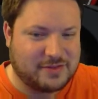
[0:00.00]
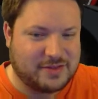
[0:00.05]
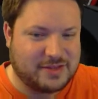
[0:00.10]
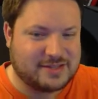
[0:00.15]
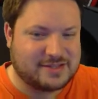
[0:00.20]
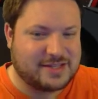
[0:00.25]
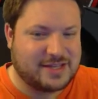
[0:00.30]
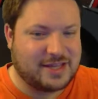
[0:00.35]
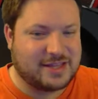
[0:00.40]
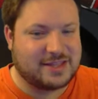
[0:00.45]

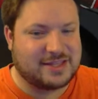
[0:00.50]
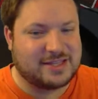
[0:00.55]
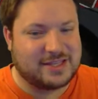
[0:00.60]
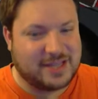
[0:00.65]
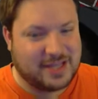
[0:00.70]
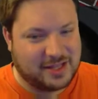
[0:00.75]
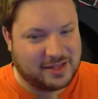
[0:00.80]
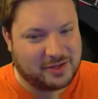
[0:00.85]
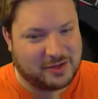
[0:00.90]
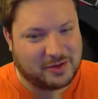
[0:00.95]
this and the
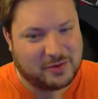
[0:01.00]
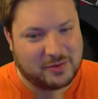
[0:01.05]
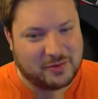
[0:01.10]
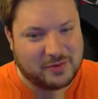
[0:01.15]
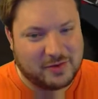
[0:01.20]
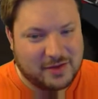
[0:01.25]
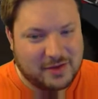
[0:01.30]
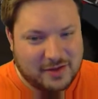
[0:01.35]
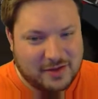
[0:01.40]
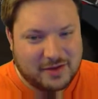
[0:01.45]
yellow
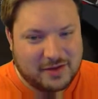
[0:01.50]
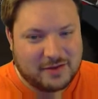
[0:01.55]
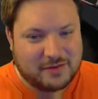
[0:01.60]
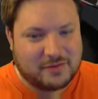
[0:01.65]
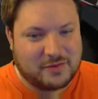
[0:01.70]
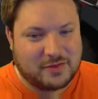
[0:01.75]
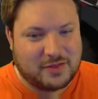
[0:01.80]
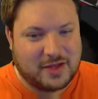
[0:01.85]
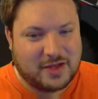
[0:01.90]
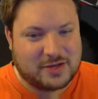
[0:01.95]

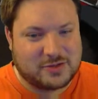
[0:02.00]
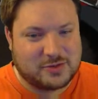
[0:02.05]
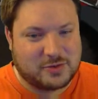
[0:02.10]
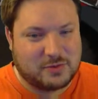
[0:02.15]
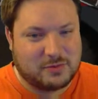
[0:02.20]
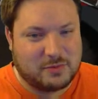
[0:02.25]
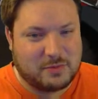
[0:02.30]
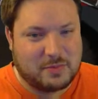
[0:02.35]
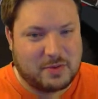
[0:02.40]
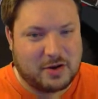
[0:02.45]
for the
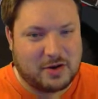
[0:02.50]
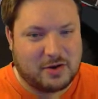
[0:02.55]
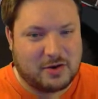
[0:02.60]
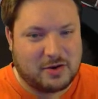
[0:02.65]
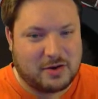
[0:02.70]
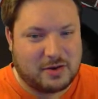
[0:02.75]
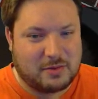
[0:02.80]
asteroid repairer.